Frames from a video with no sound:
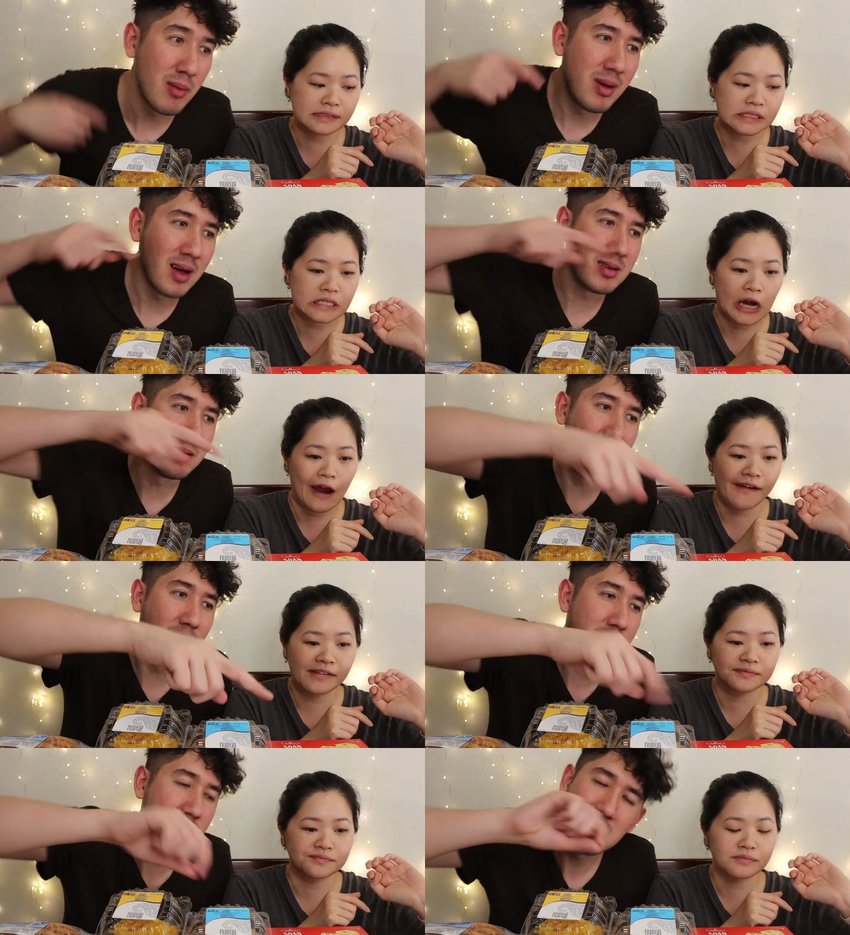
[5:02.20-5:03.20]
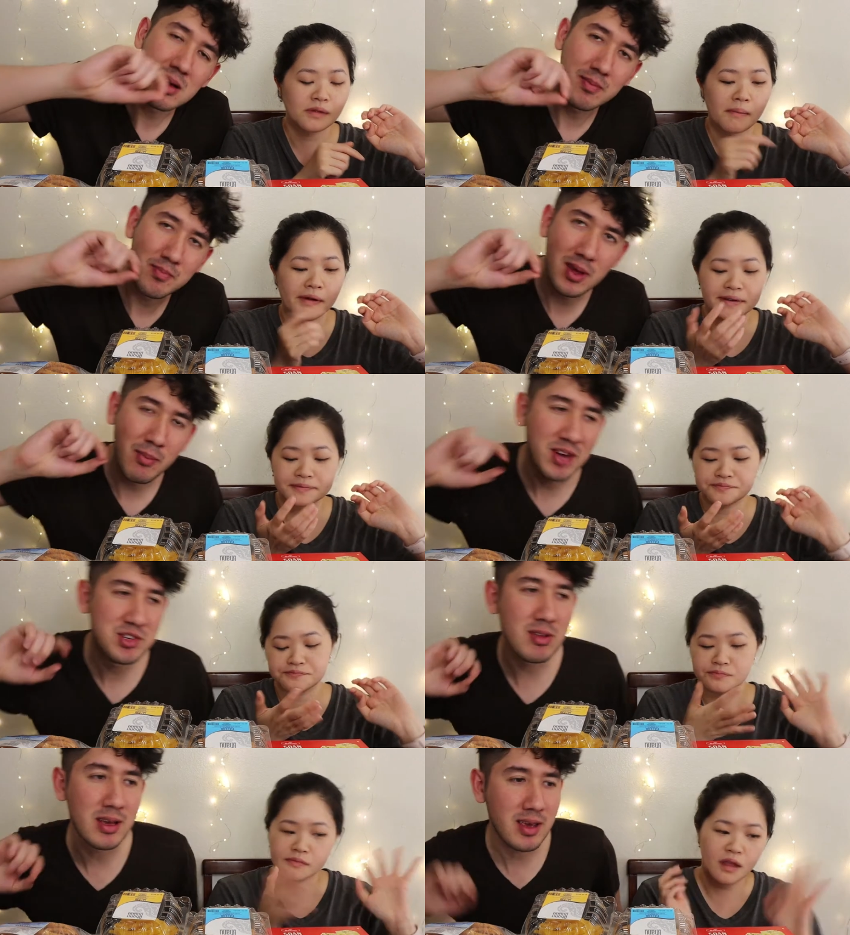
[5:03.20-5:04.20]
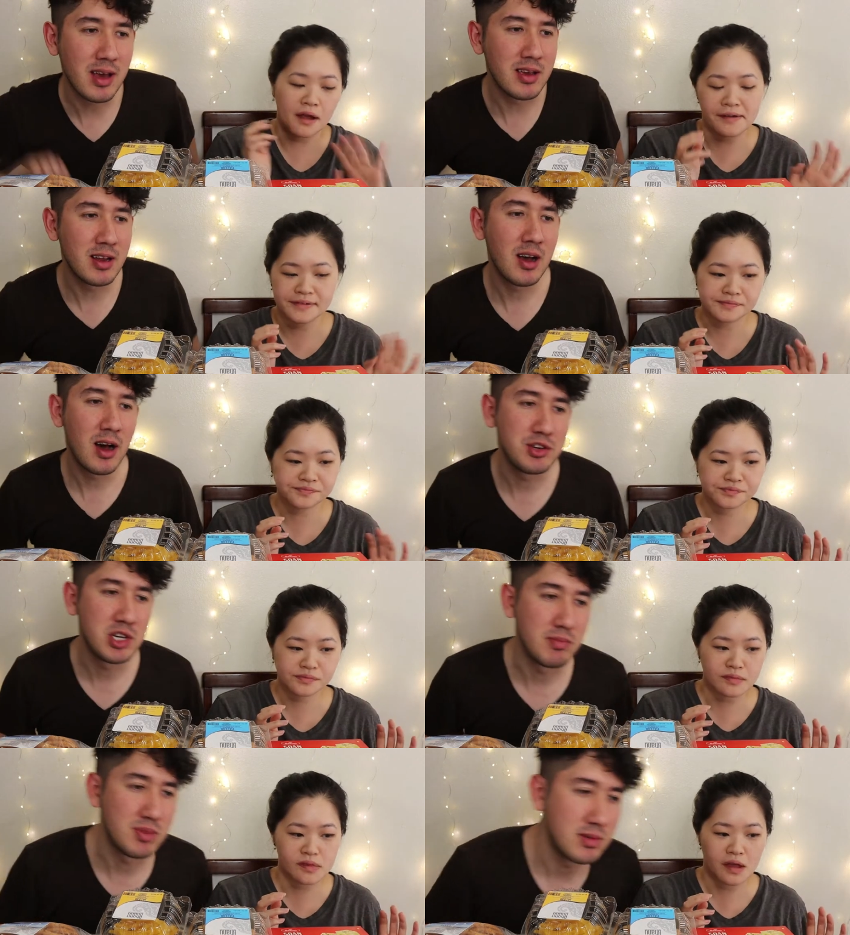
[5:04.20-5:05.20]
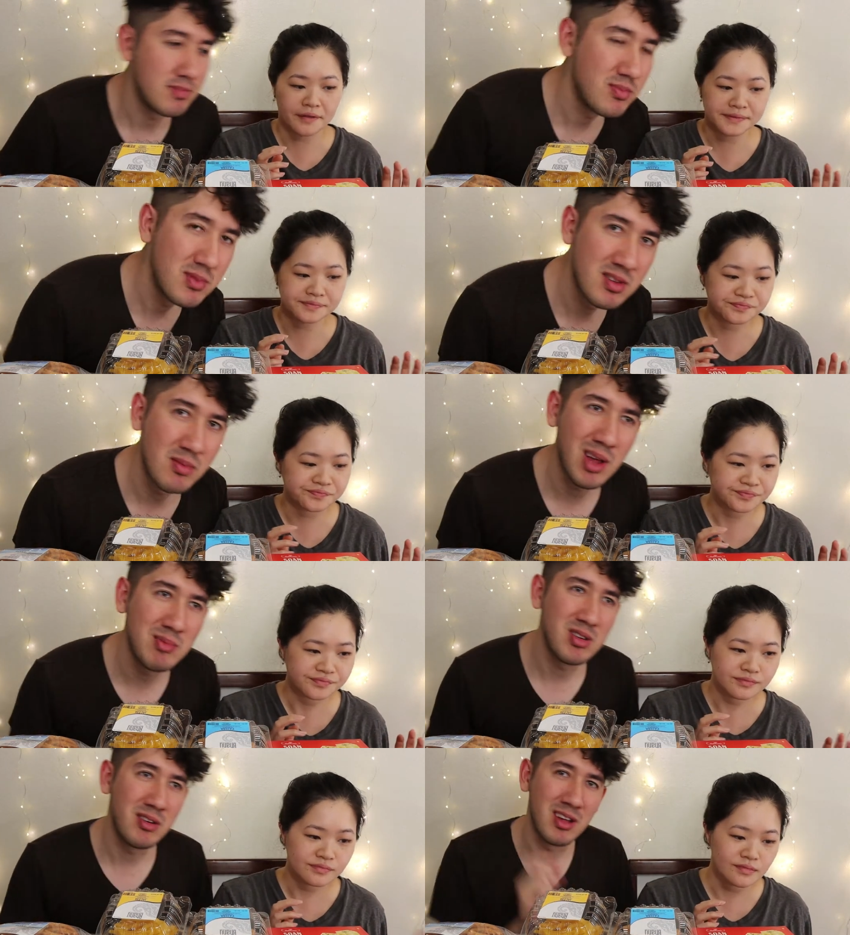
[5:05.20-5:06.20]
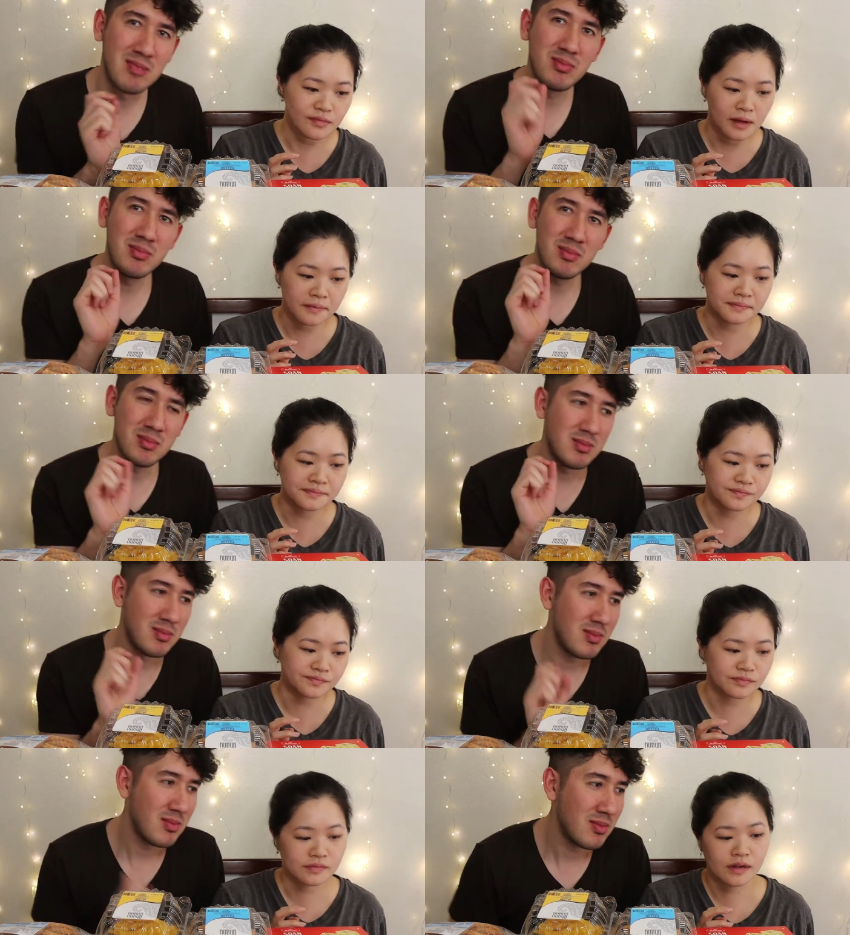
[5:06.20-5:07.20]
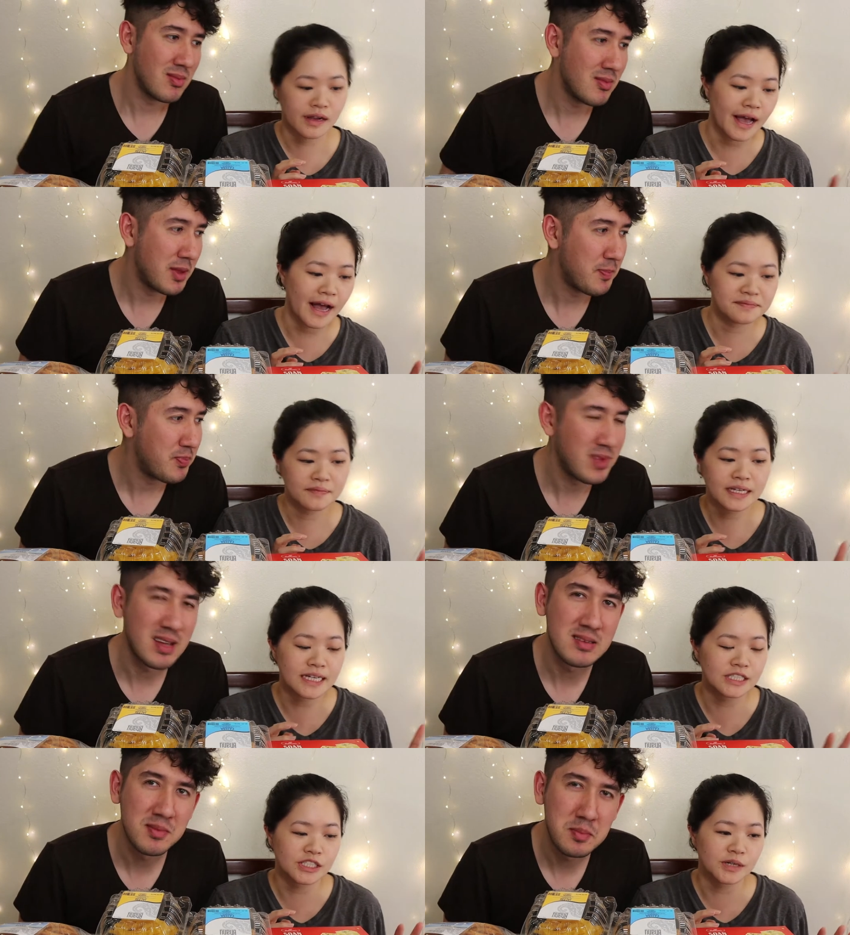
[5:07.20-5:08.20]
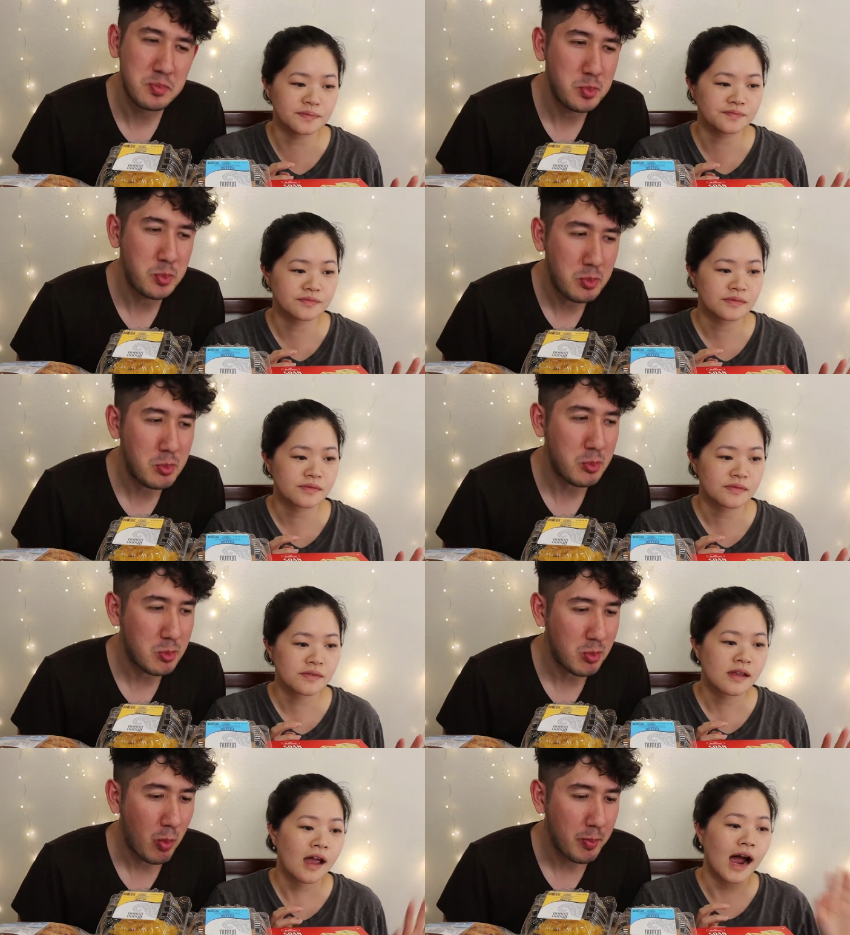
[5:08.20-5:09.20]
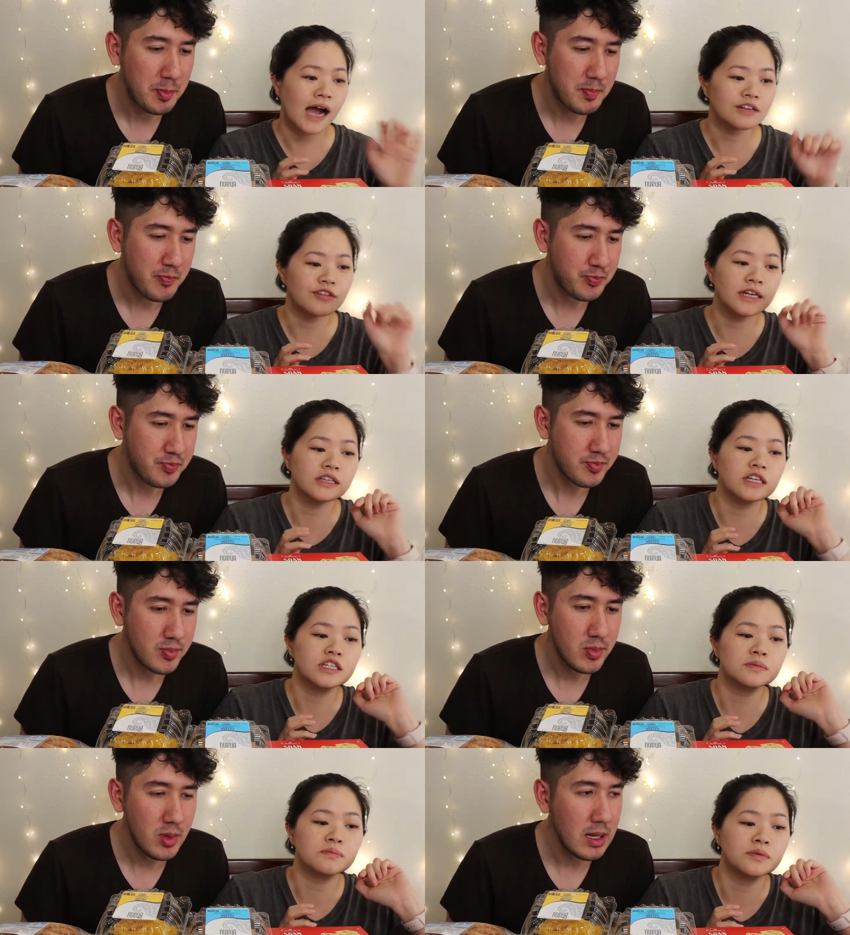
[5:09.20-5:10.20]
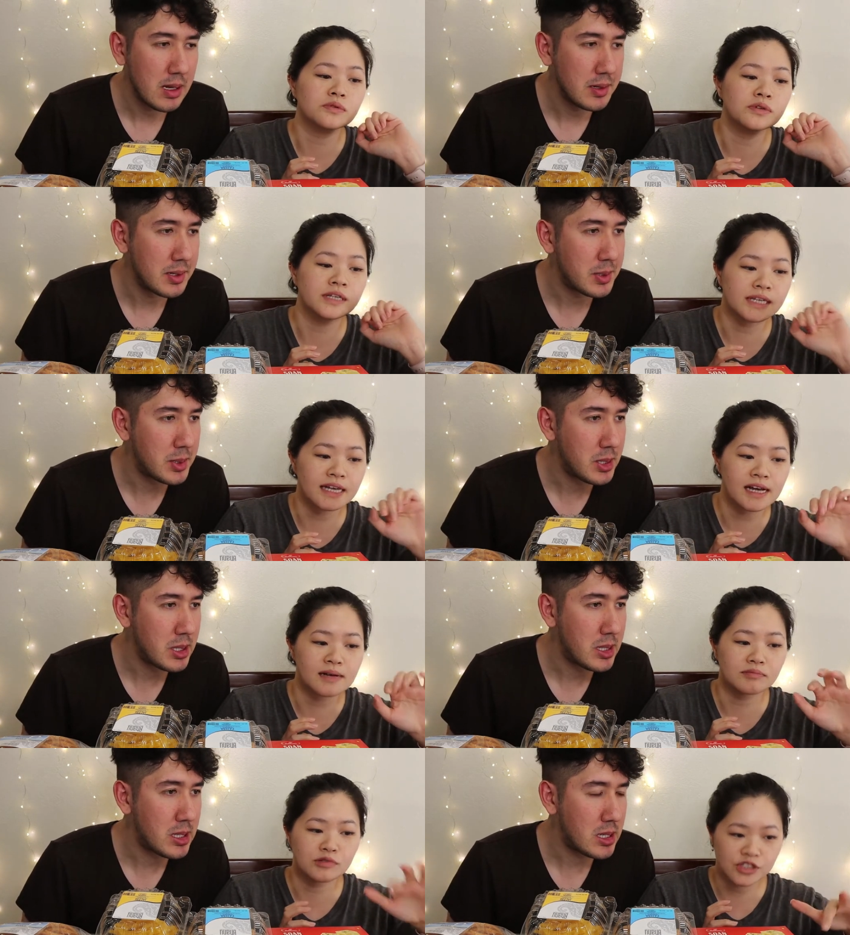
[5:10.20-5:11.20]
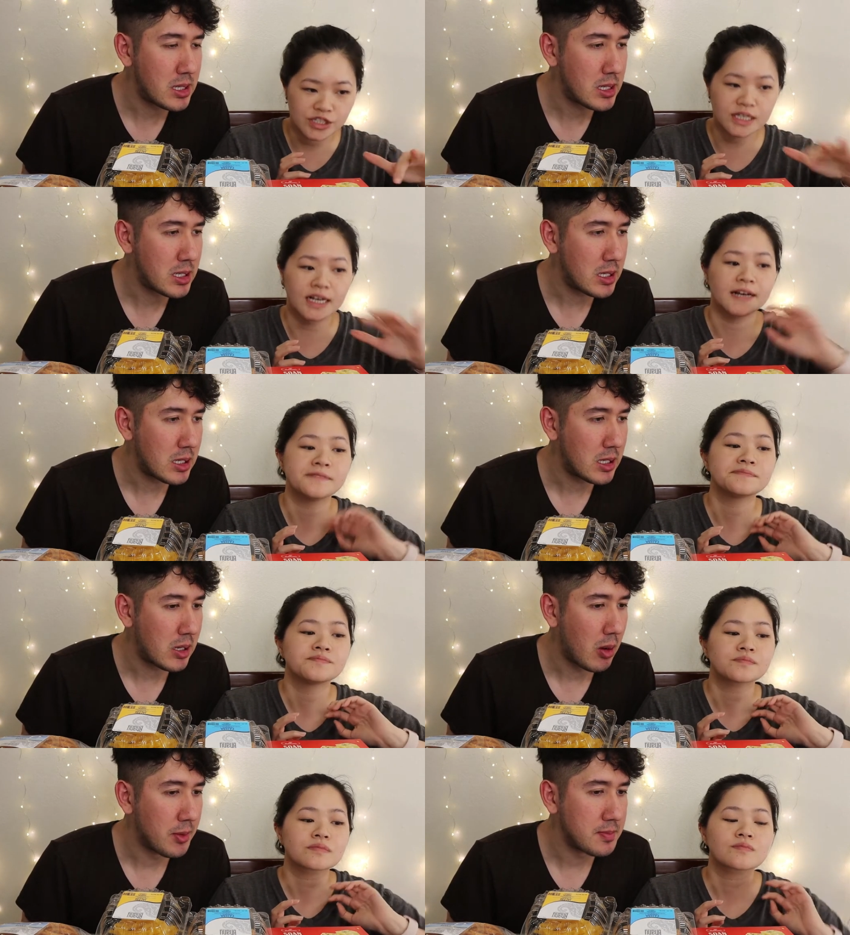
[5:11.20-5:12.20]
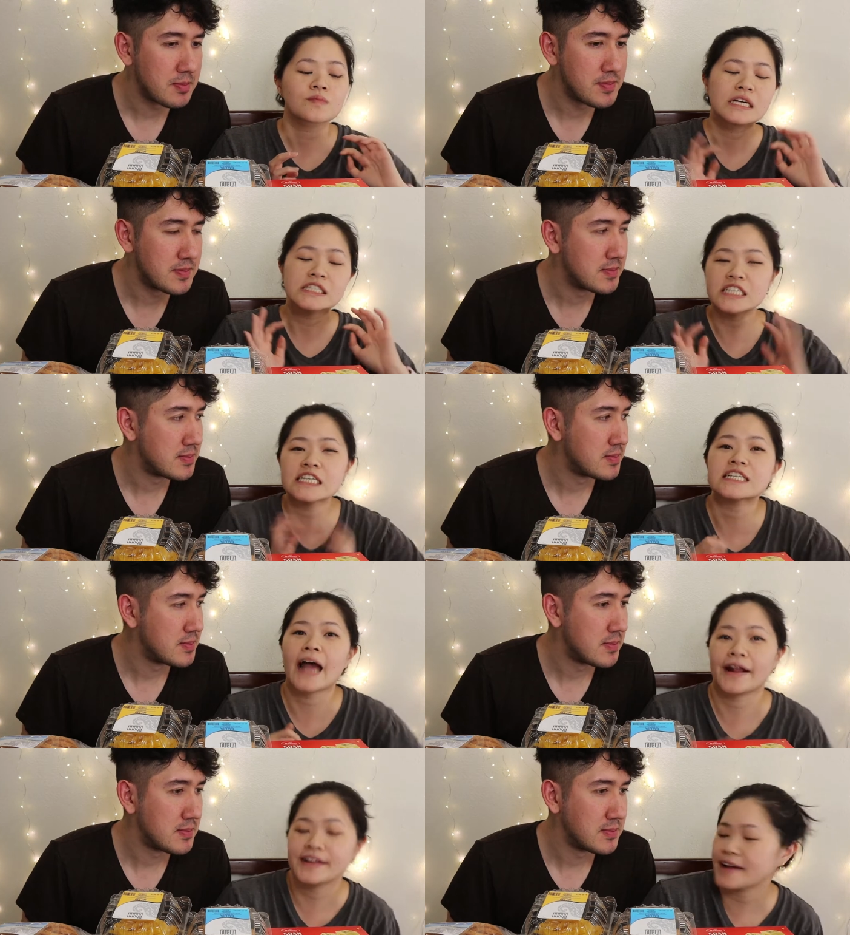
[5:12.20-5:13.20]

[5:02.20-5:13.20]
Speaker 1: go back to that one. It's like, but, imagine like, yeah, eating hot chips. Sometimes you know that.
Speaker 2: Yeah, I yeah. guess so. I'd rate this Buhia, Bhujia, Six out of